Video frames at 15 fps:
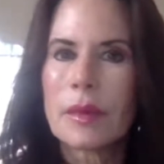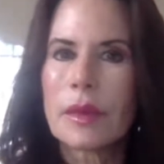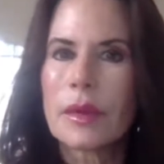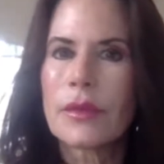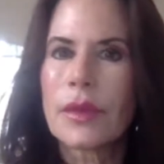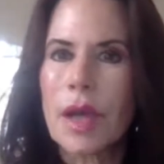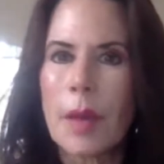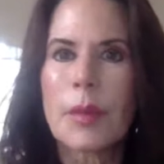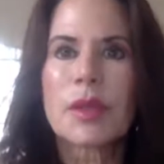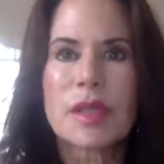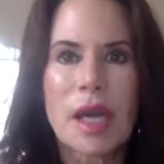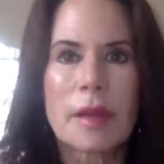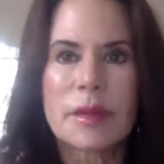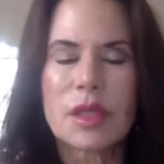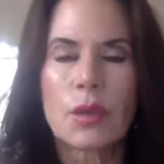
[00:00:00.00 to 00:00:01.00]
a couple
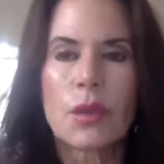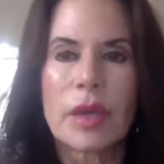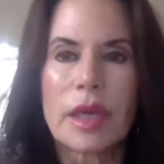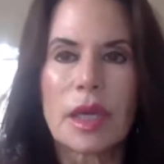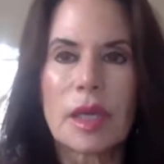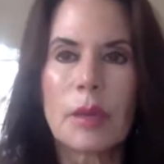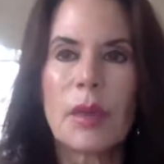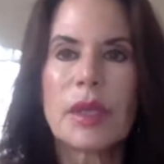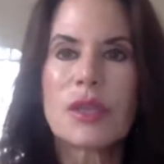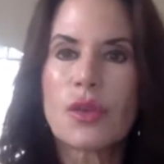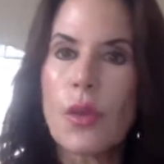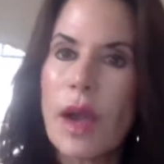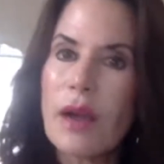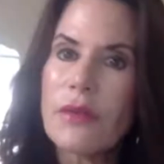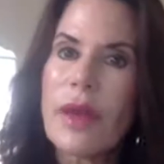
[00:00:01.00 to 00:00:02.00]
times a week. But
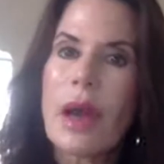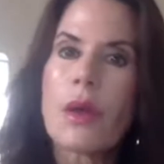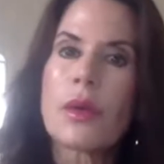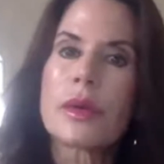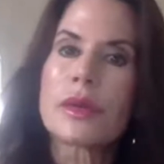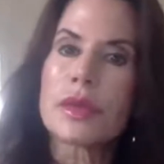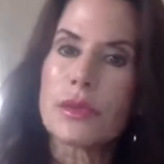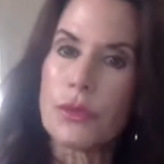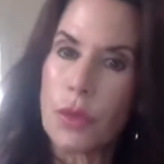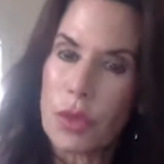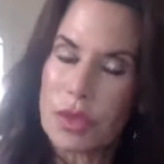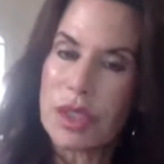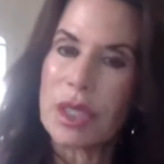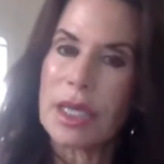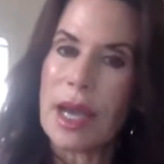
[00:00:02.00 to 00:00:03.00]
12 hours to
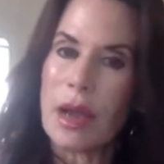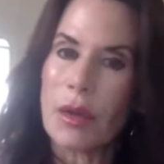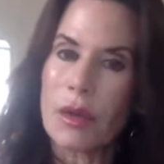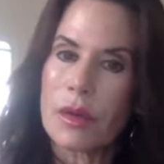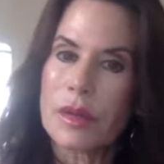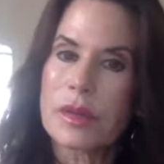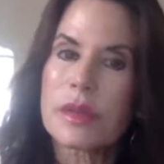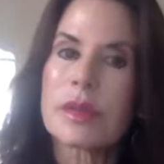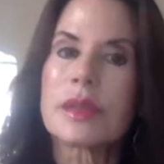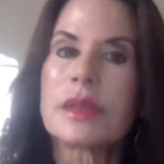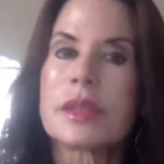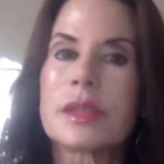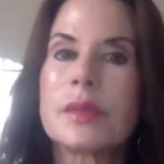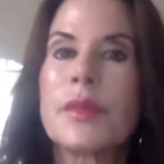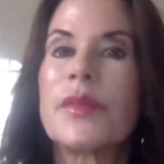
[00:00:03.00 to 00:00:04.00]
14 hours
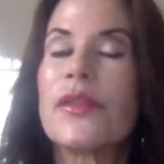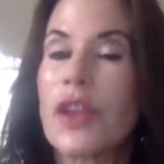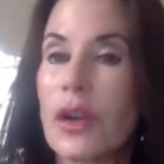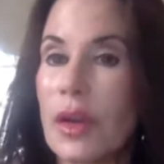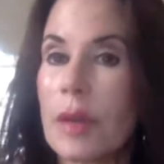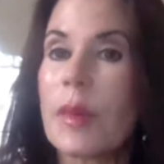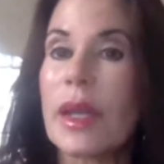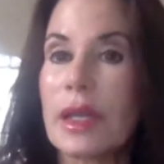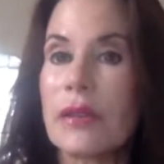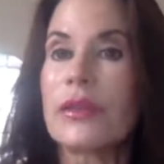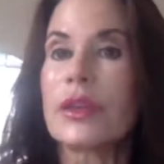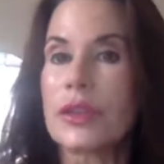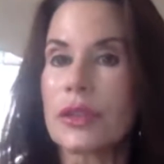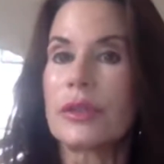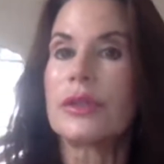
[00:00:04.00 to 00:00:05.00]
is very
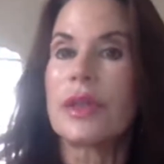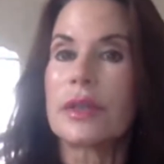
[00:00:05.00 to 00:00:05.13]
beneficial.